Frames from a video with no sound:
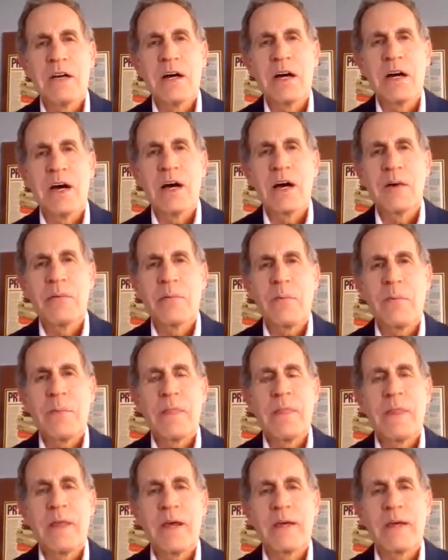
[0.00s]

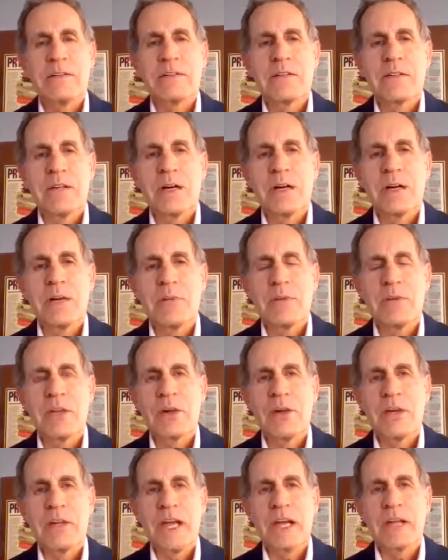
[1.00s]
You
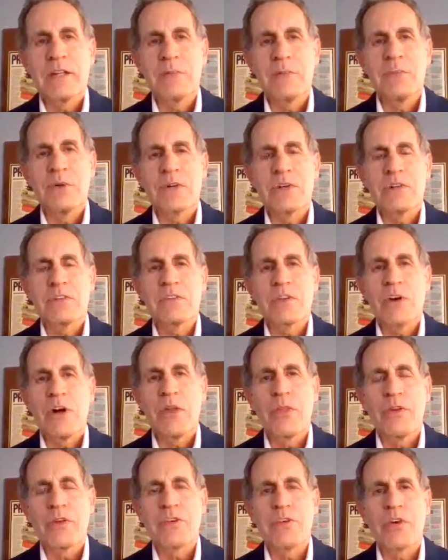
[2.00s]
know, again, the book is
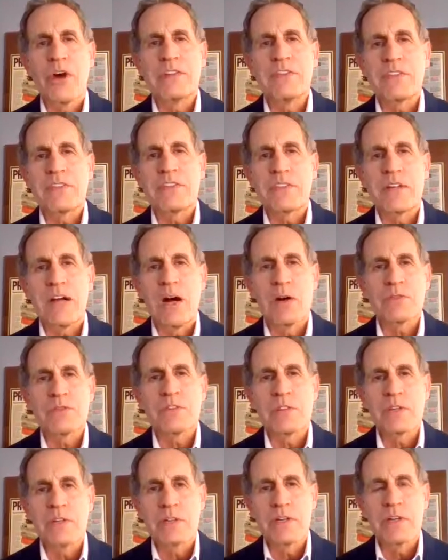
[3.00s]
called The Crisis
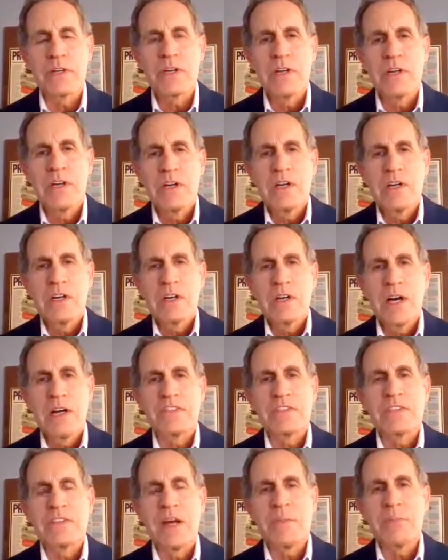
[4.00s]
Counselor, a
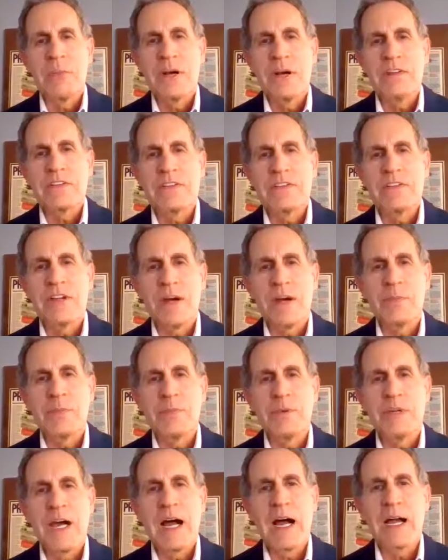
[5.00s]
step-by-step
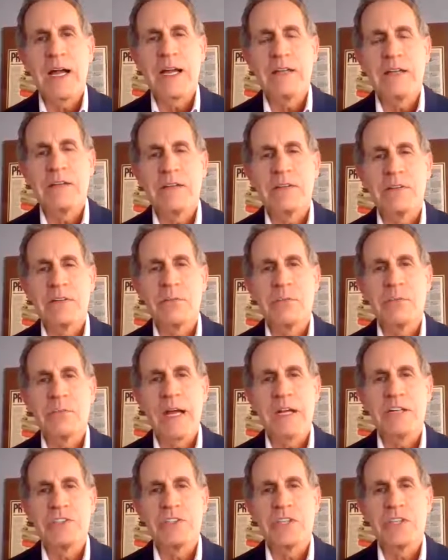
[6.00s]
guide to
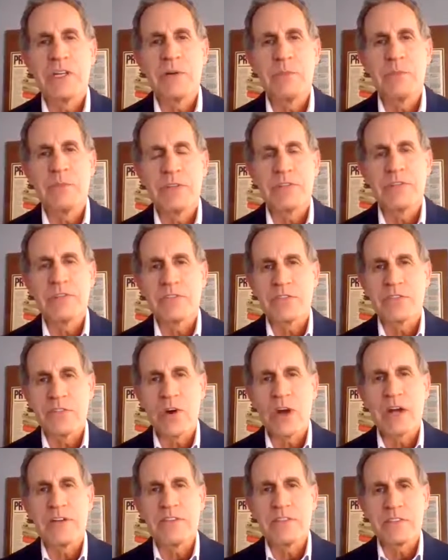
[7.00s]
managing a business
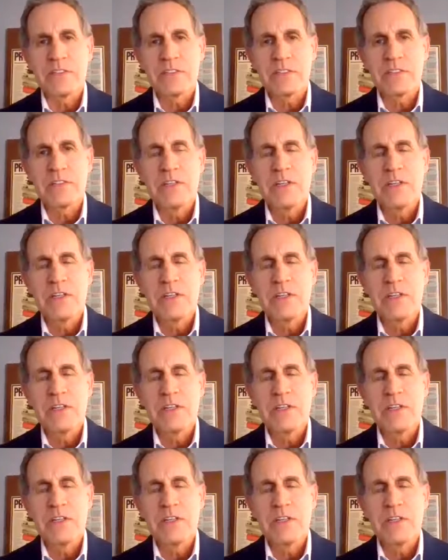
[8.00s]
crisis.